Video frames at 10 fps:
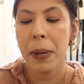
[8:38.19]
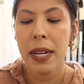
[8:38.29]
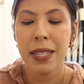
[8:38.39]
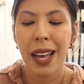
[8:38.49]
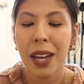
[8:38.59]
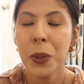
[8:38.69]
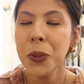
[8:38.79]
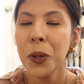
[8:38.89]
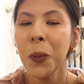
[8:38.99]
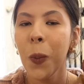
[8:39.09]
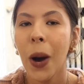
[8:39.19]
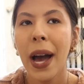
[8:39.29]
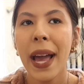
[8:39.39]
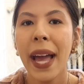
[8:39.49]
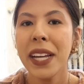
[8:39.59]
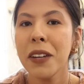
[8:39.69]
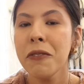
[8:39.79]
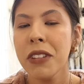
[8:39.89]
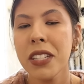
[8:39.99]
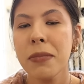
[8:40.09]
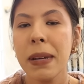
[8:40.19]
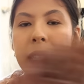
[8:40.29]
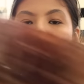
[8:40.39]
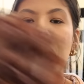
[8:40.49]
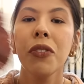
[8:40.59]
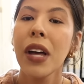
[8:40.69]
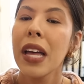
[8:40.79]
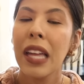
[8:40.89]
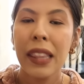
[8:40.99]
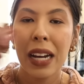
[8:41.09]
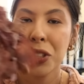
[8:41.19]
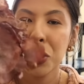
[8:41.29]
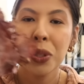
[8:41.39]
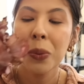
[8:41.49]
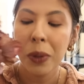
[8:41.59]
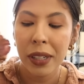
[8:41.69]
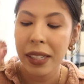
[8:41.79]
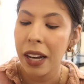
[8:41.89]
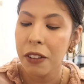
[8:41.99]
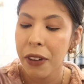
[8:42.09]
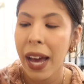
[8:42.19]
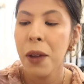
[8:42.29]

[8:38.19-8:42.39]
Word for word: but I don't know why I convinced myself that two were enough.